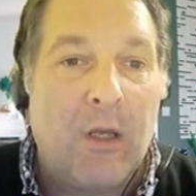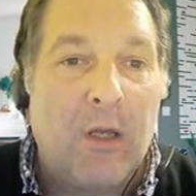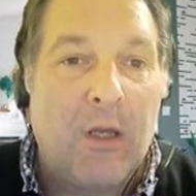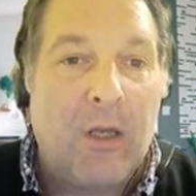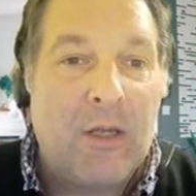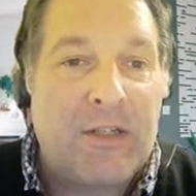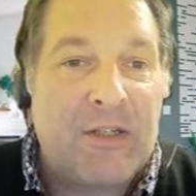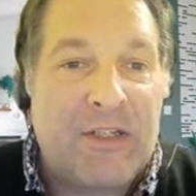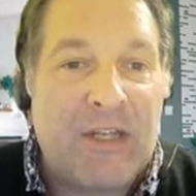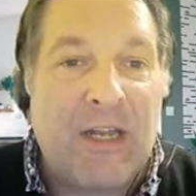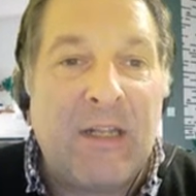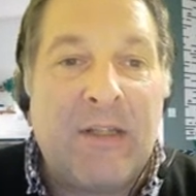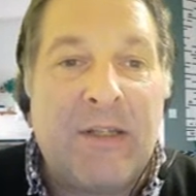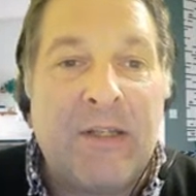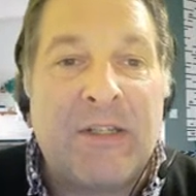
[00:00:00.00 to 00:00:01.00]

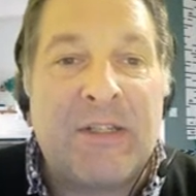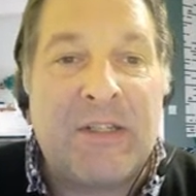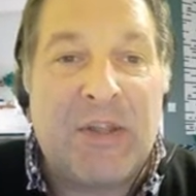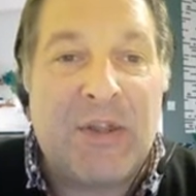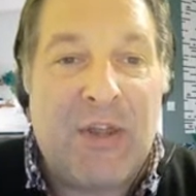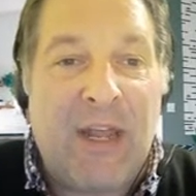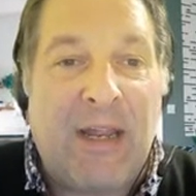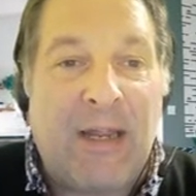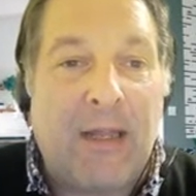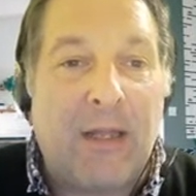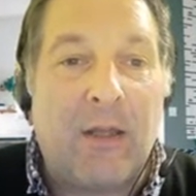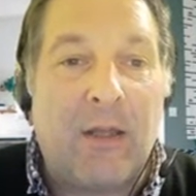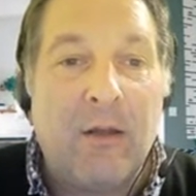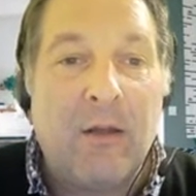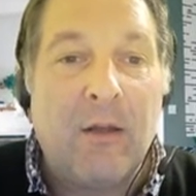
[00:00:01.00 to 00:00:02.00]
Scientists
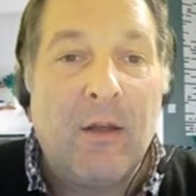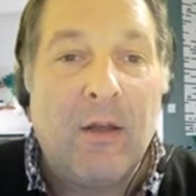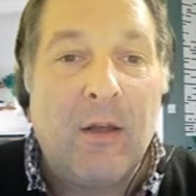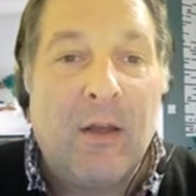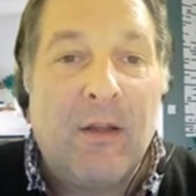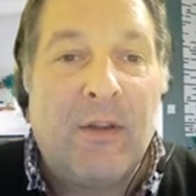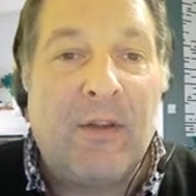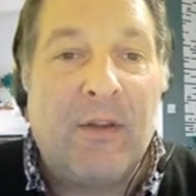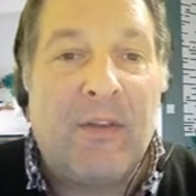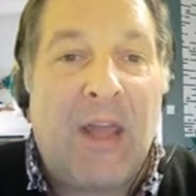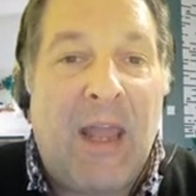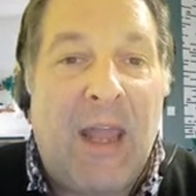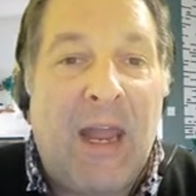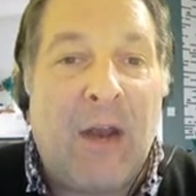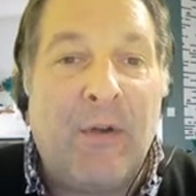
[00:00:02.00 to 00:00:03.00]
think that the
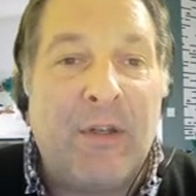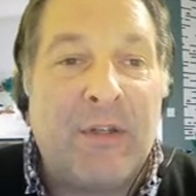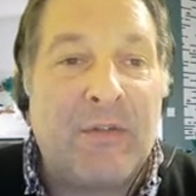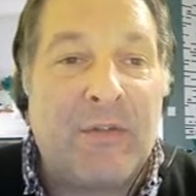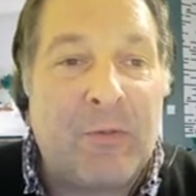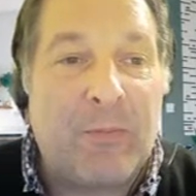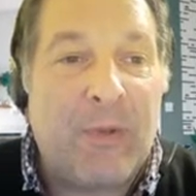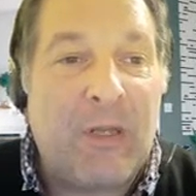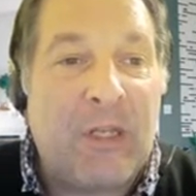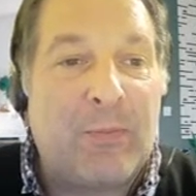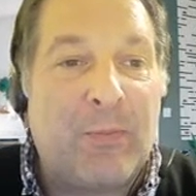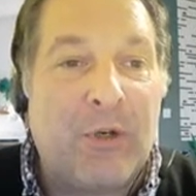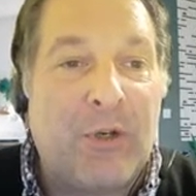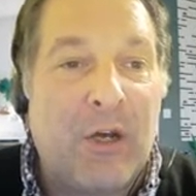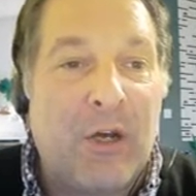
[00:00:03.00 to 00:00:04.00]
areas of speech
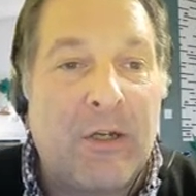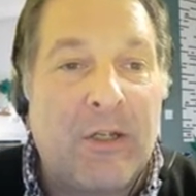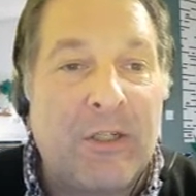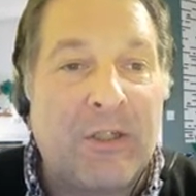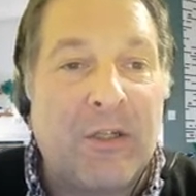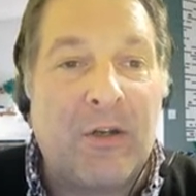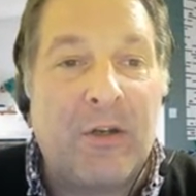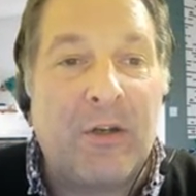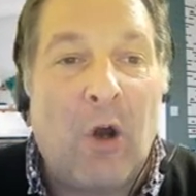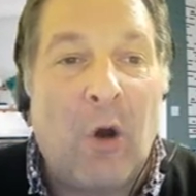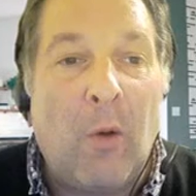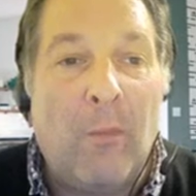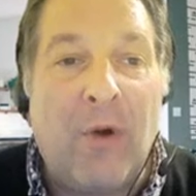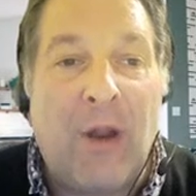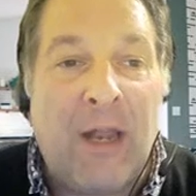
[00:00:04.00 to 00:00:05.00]
production and
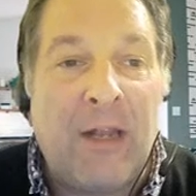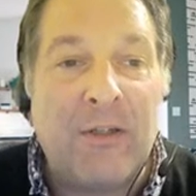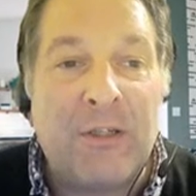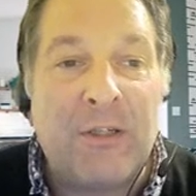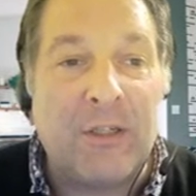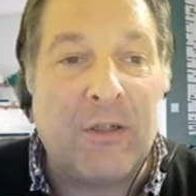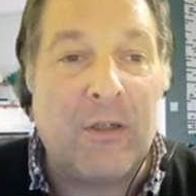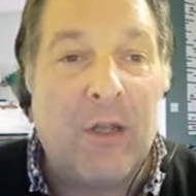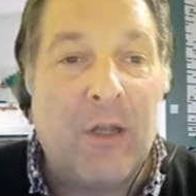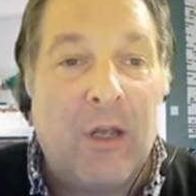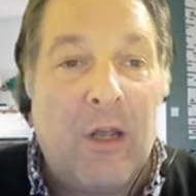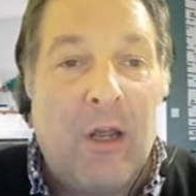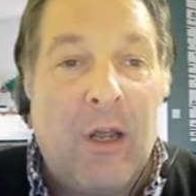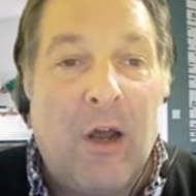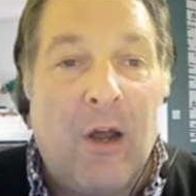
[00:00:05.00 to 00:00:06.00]
comprehension
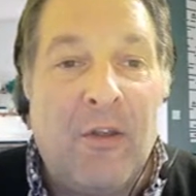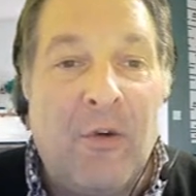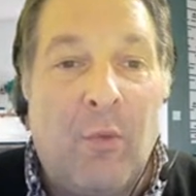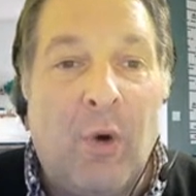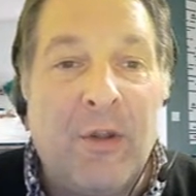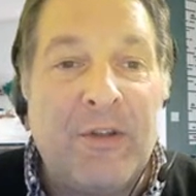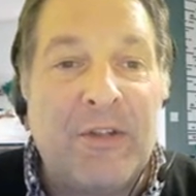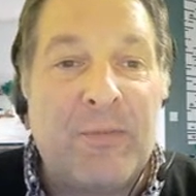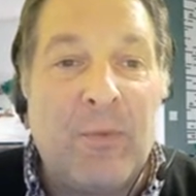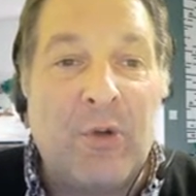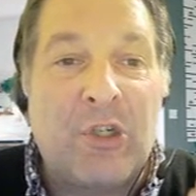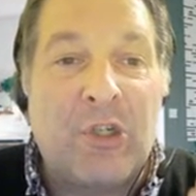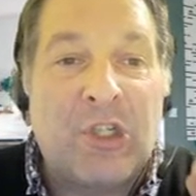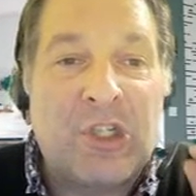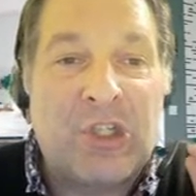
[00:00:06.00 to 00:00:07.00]
are the ones
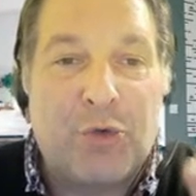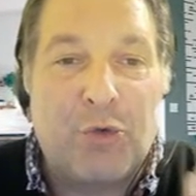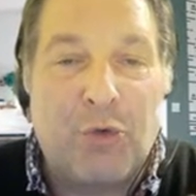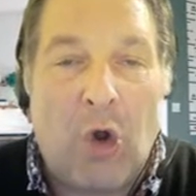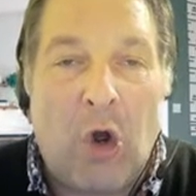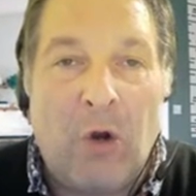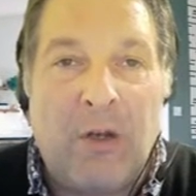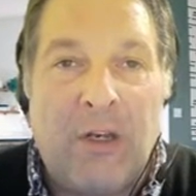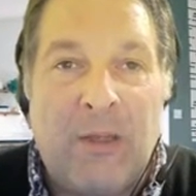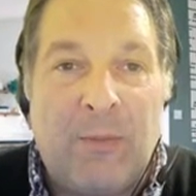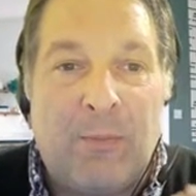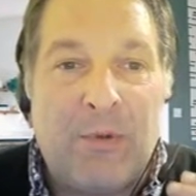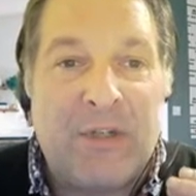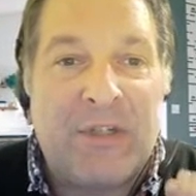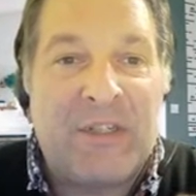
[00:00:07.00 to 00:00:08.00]
most strongly
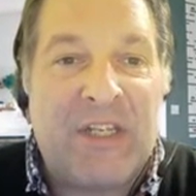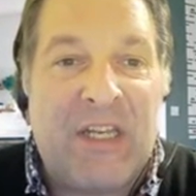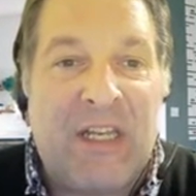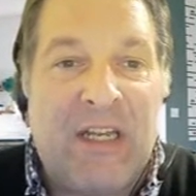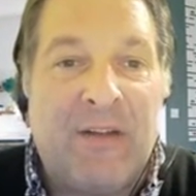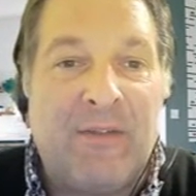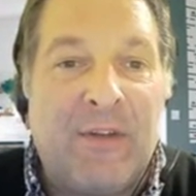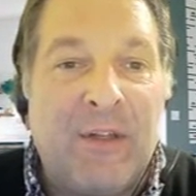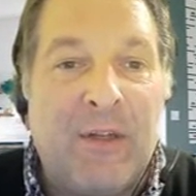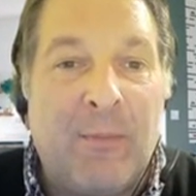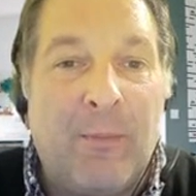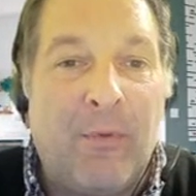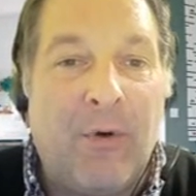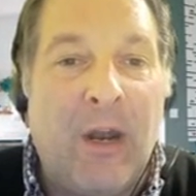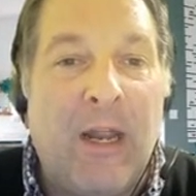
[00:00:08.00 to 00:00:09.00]
perceived in the
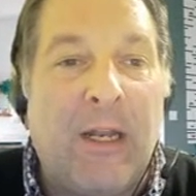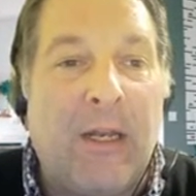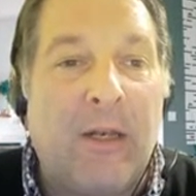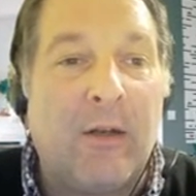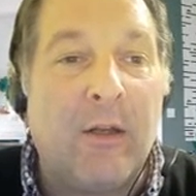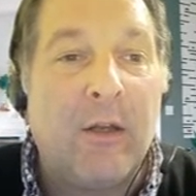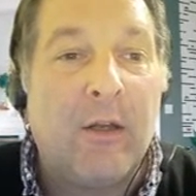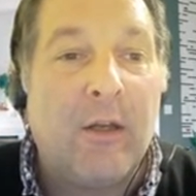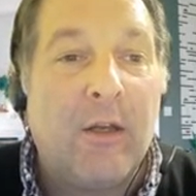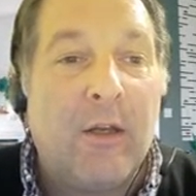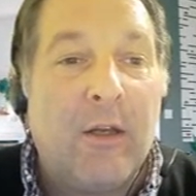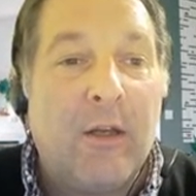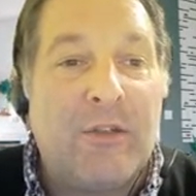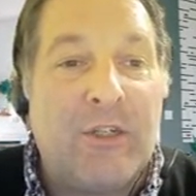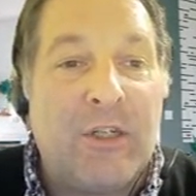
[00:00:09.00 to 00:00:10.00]
brain
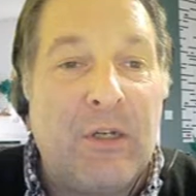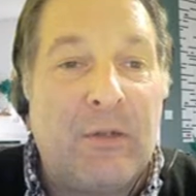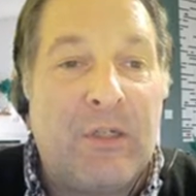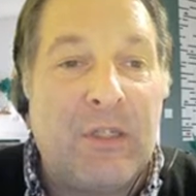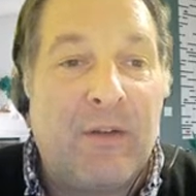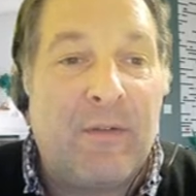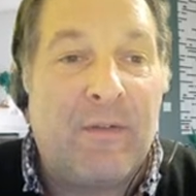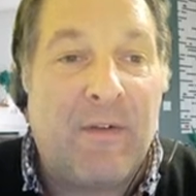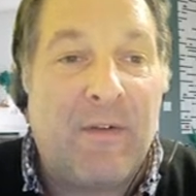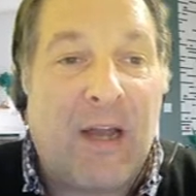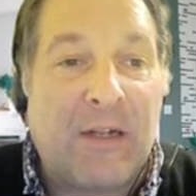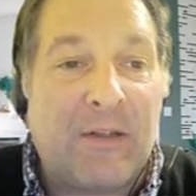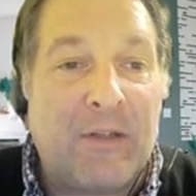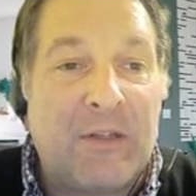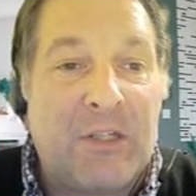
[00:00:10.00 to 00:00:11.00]
due to the
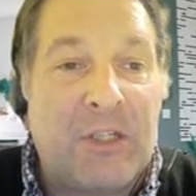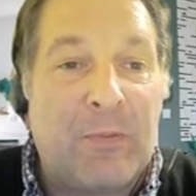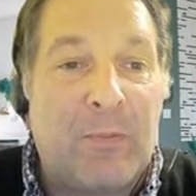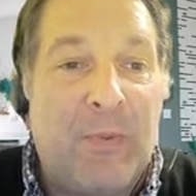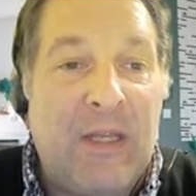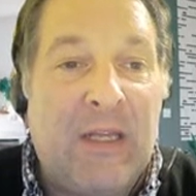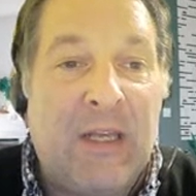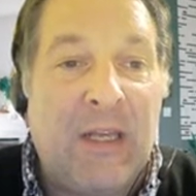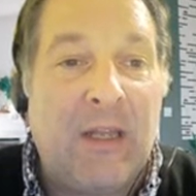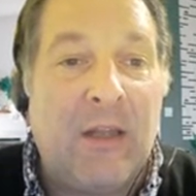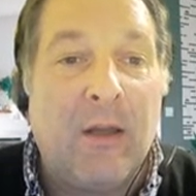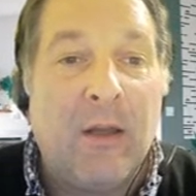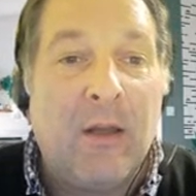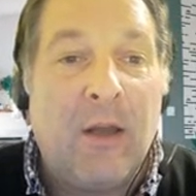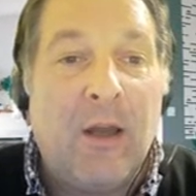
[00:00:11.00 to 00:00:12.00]
fact that speaking
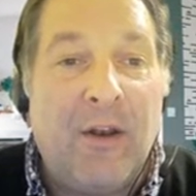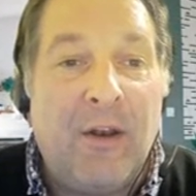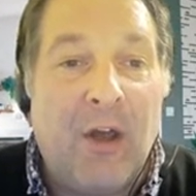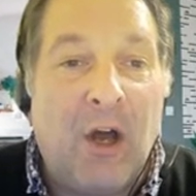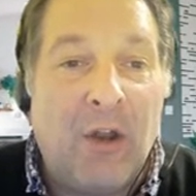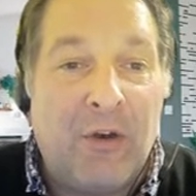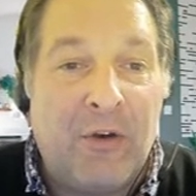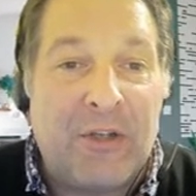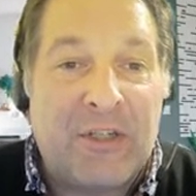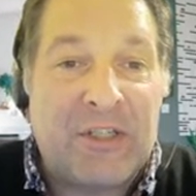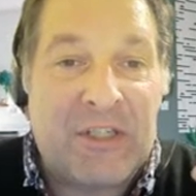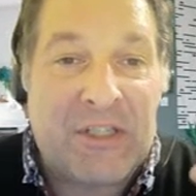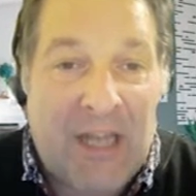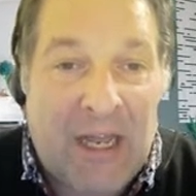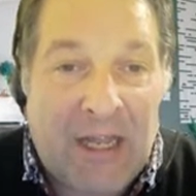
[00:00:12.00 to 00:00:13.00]
and
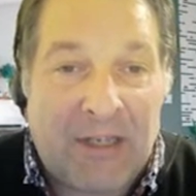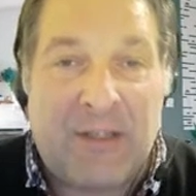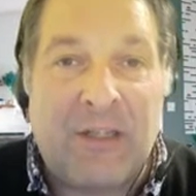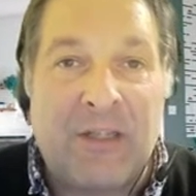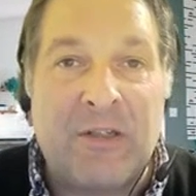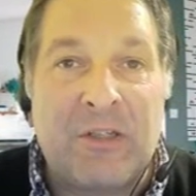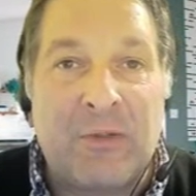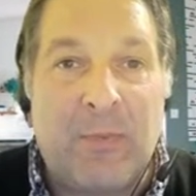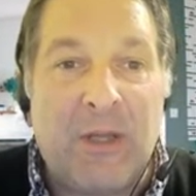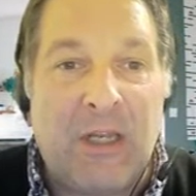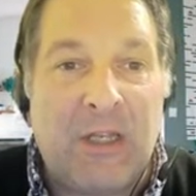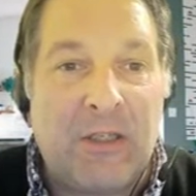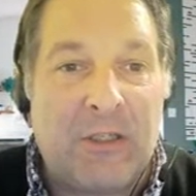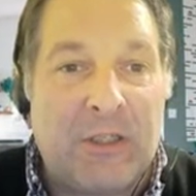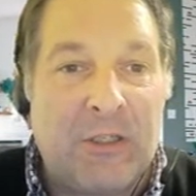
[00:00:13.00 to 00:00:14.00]
understanding
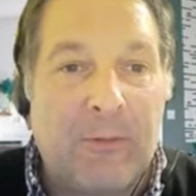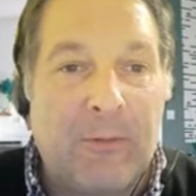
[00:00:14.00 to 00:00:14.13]
speech